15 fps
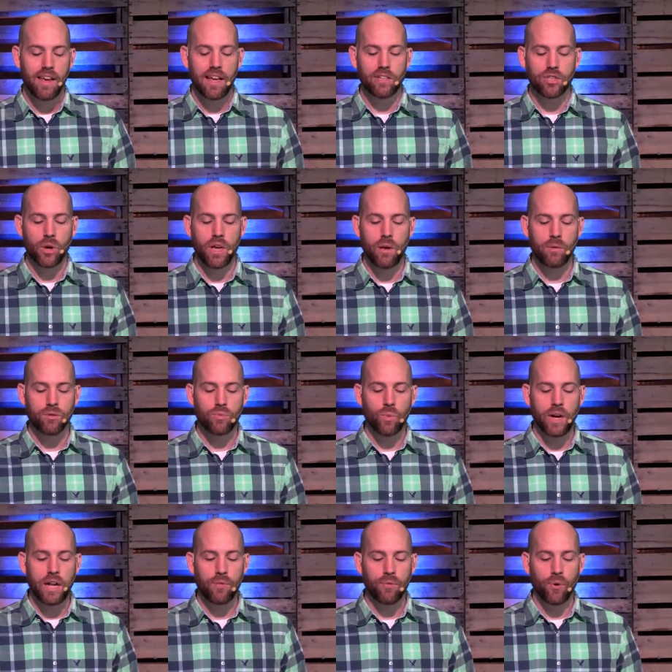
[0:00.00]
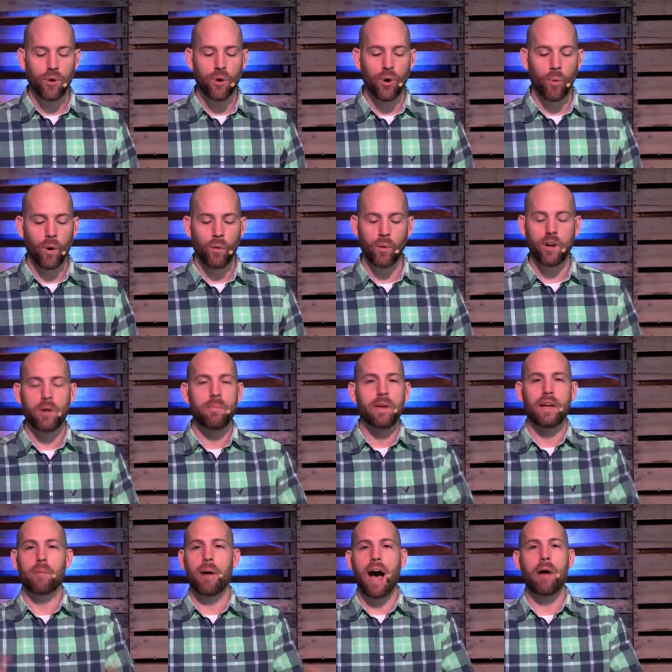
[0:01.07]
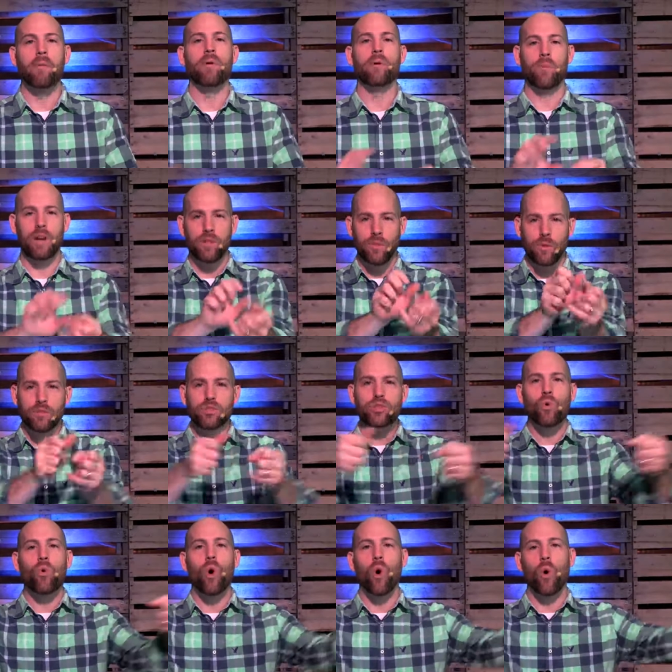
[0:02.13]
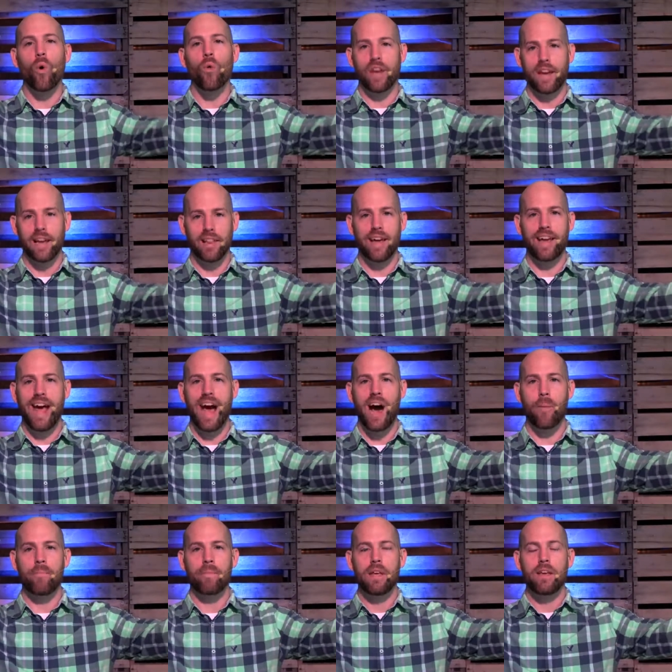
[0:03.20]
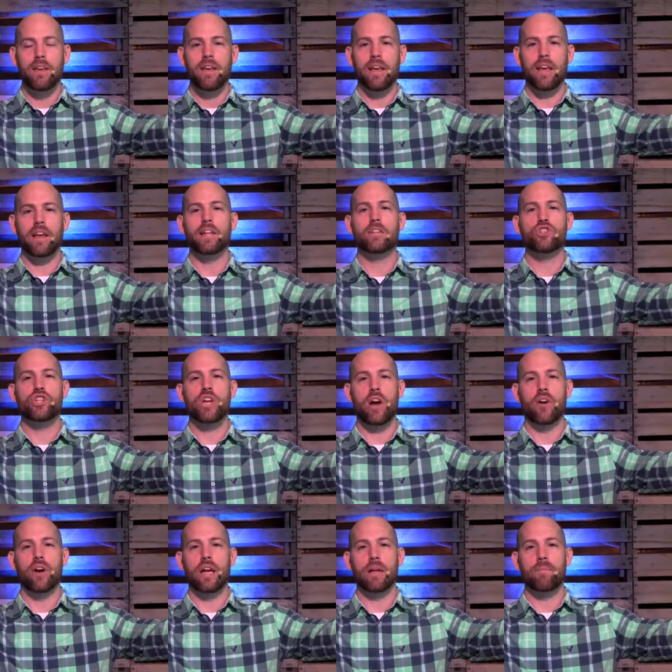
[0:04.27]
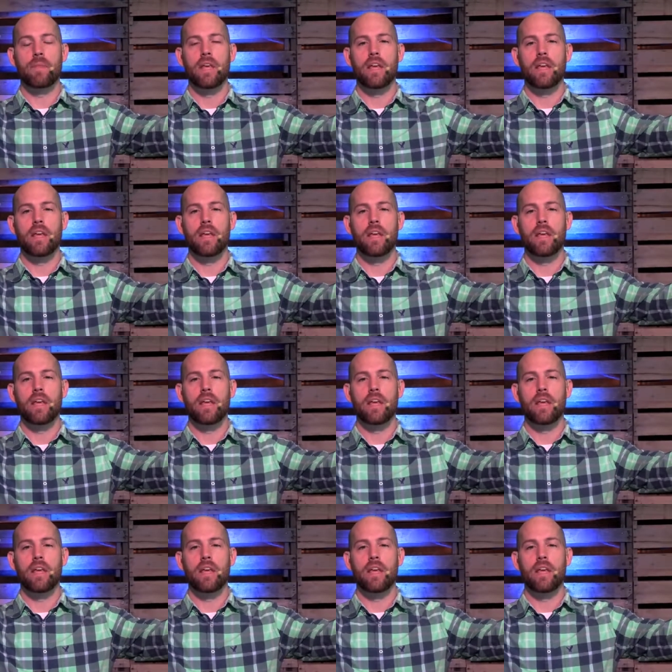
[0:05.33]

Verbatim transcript: And so he was reading through what wouldn't have been a Bible, reading through the scroll that he laid out in his chariot,